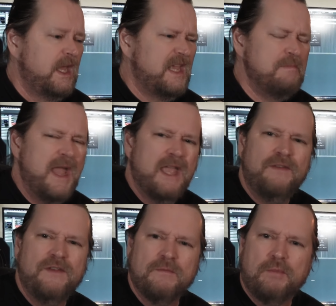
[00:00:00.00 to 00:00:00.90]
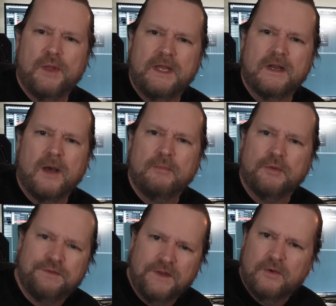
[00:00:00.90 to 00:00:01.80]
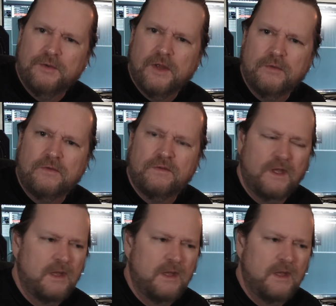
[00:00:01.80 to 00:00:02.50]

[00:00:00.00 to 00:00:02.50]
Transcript: He may have even played a couple single notes